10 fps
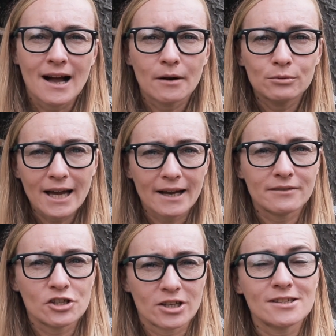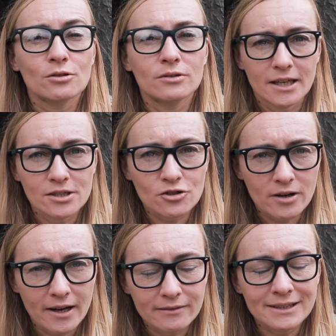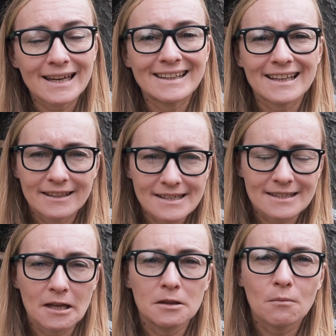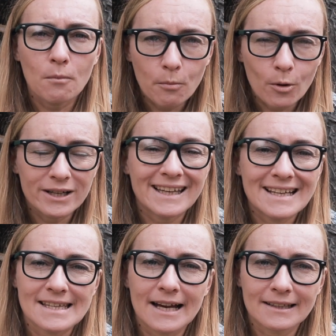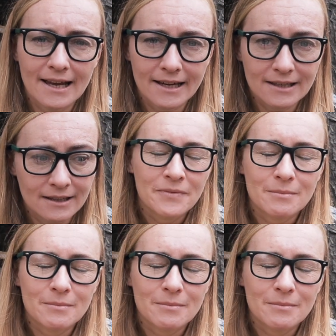I would have a chance to test drive it and understand what exactly I need.